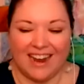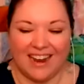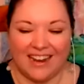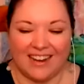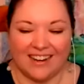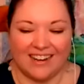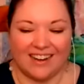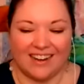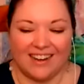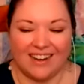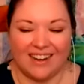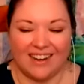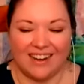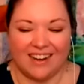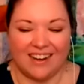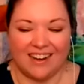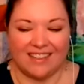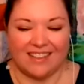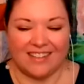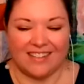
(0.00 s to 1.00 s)
And
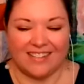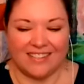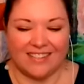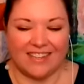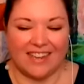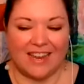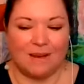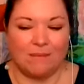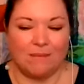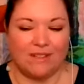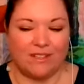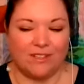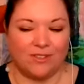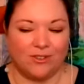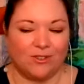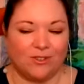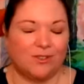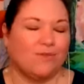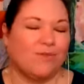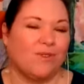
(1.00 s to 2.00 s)
the same
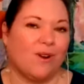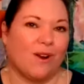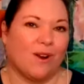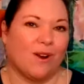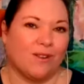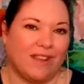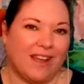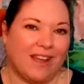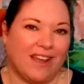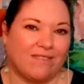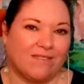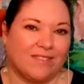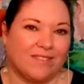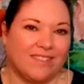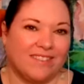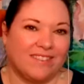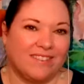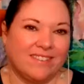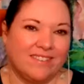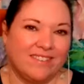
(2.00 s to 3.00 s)
is true for our
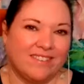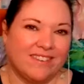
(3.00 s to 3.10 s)
lives.